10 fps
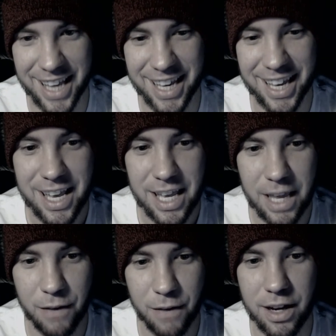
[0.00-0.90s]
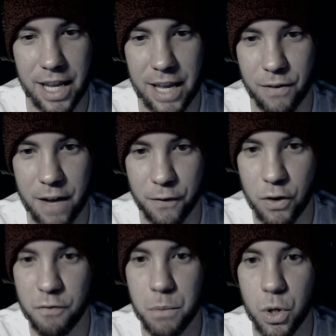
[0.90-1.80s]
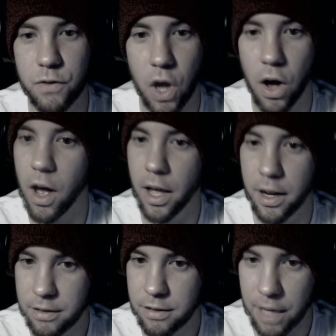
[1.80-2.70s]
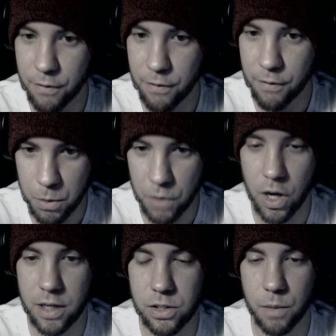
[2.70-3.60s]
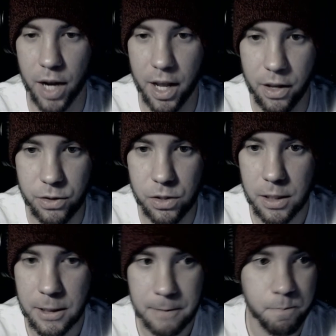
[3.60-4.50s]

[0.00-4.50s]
Like even if you've moved on, even if it's moved on to someone else,